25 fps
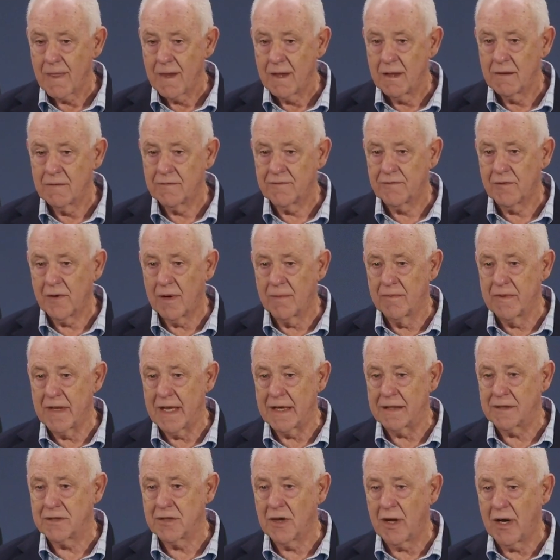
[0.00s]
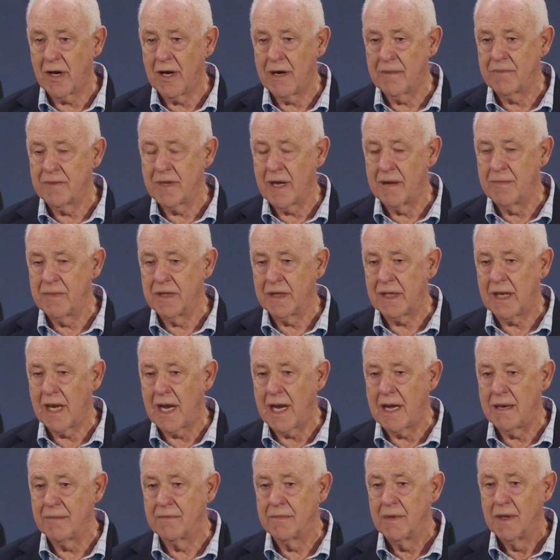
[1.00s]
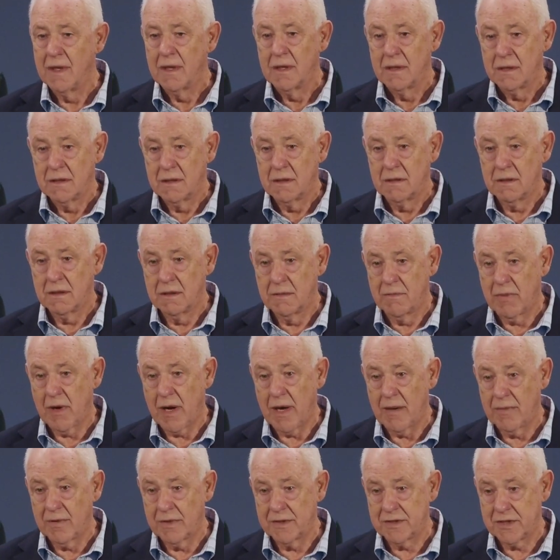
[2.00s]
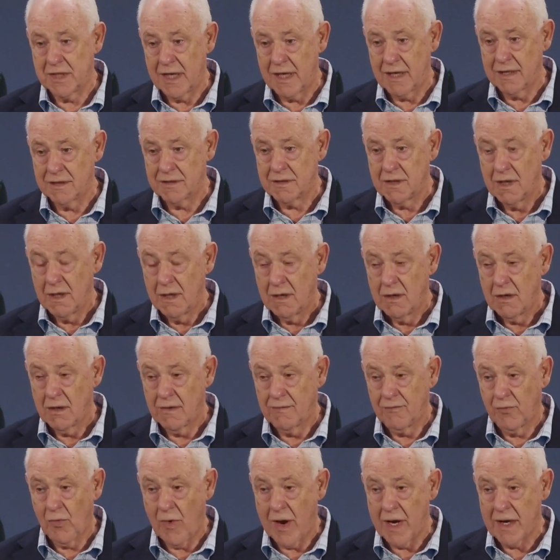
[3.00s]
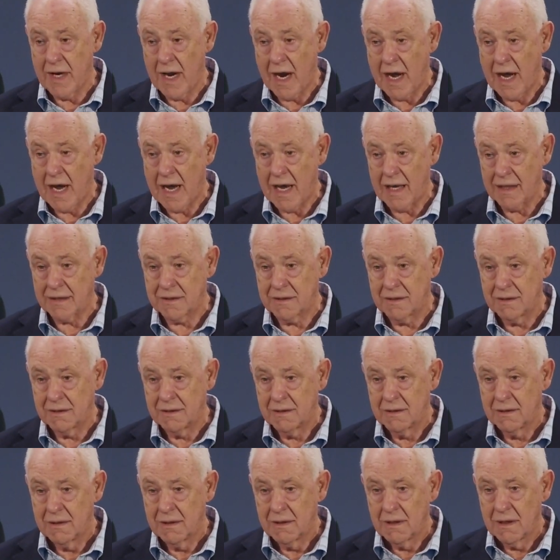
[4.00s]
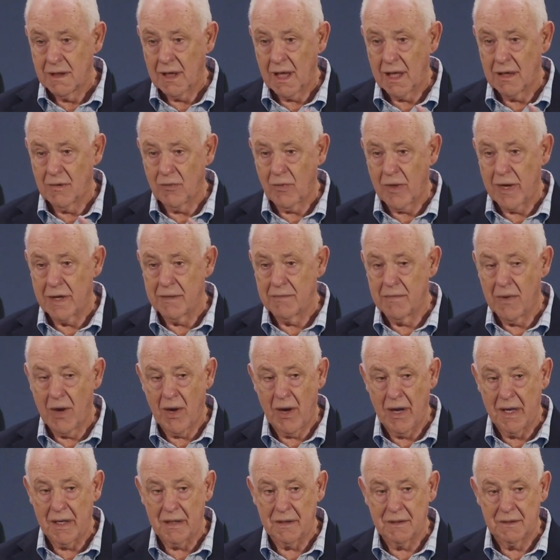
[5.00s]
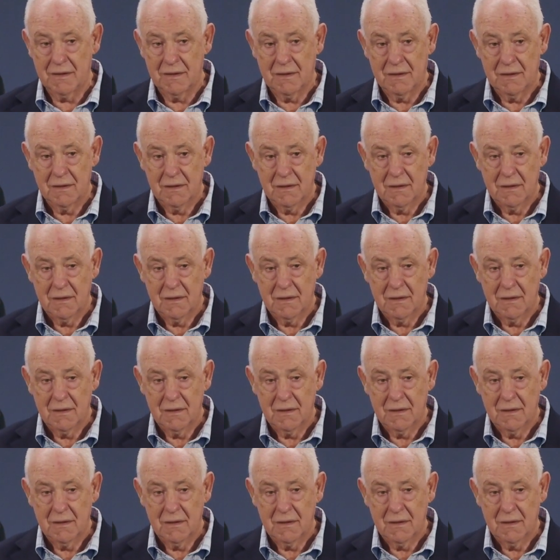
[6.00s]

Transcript: And from that time, they became, the Bible says, of one heart and one mind.